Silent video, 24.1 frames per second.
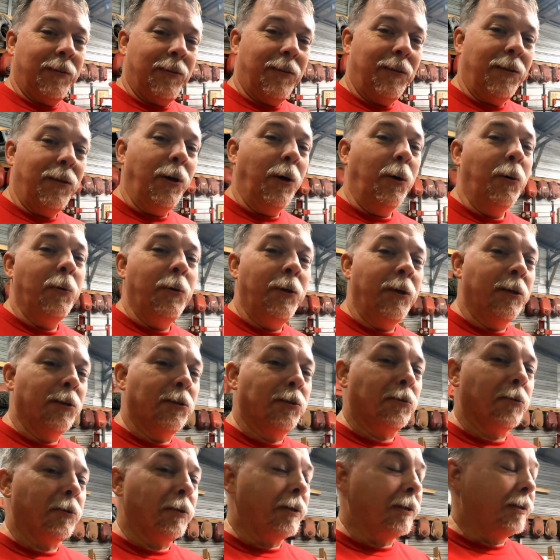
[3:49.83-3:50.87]
Known
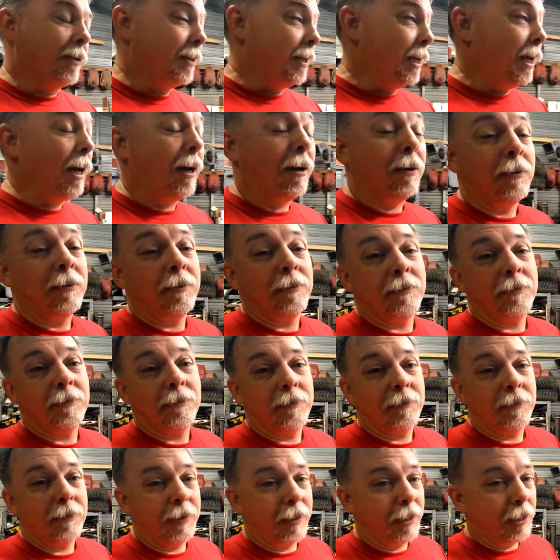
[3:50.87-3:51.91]
history. Now,
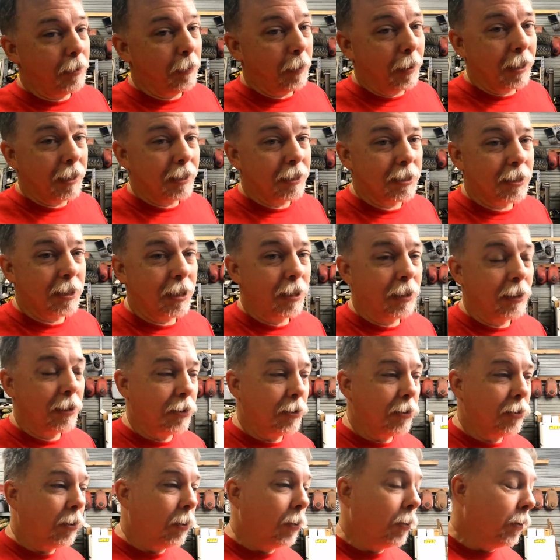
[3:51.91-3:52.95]
anybody can tell a
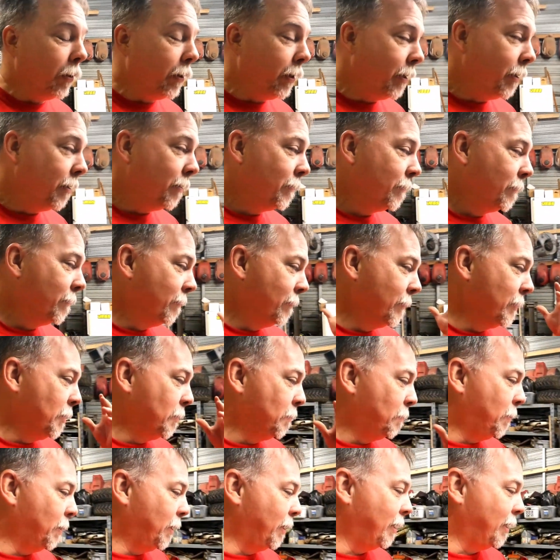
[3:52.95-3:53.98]
good story,
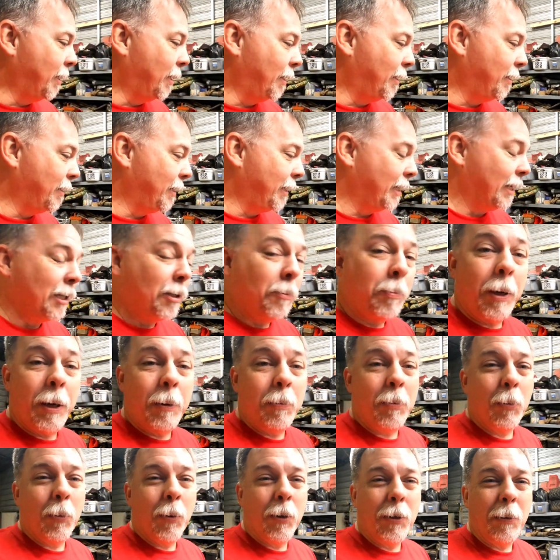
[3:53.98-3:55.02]
but he had the
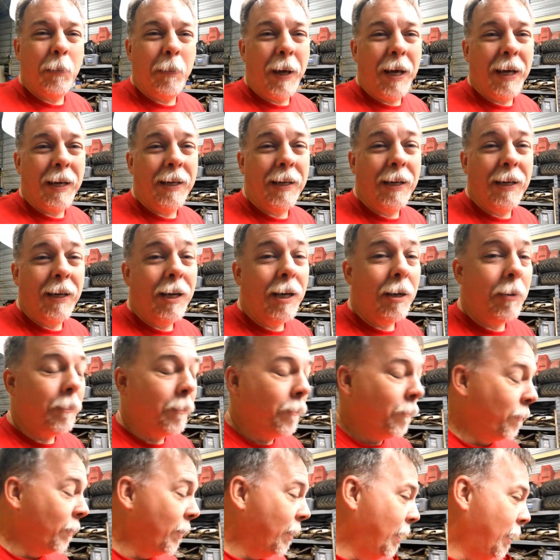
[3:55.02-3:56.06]
paperwork to back it up.
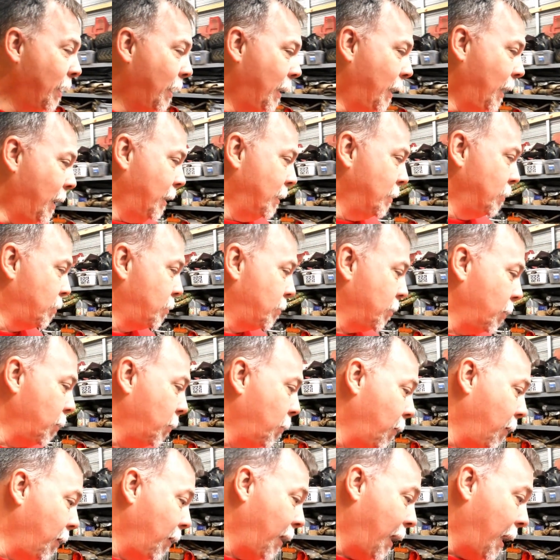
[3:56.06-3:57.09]
And
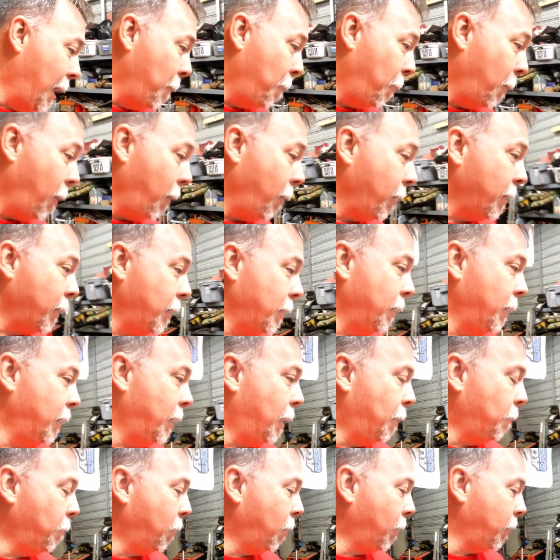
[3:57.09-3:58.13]
so I bought it and
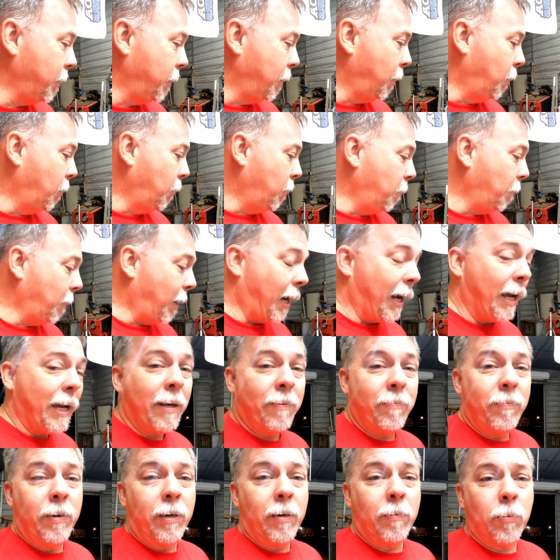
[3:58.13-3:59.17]
I brought it home. I
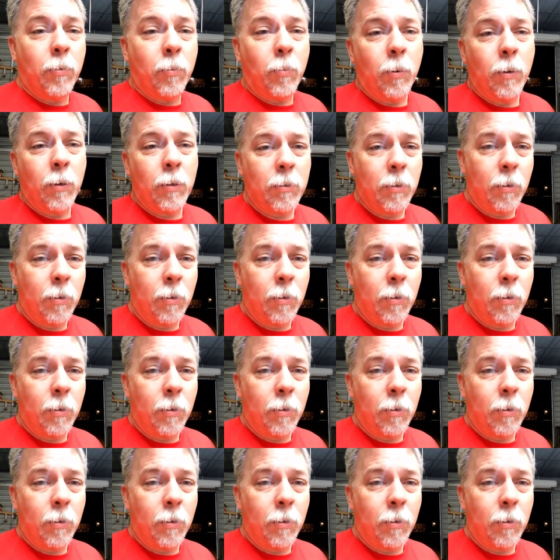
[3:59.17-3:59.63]
have never worked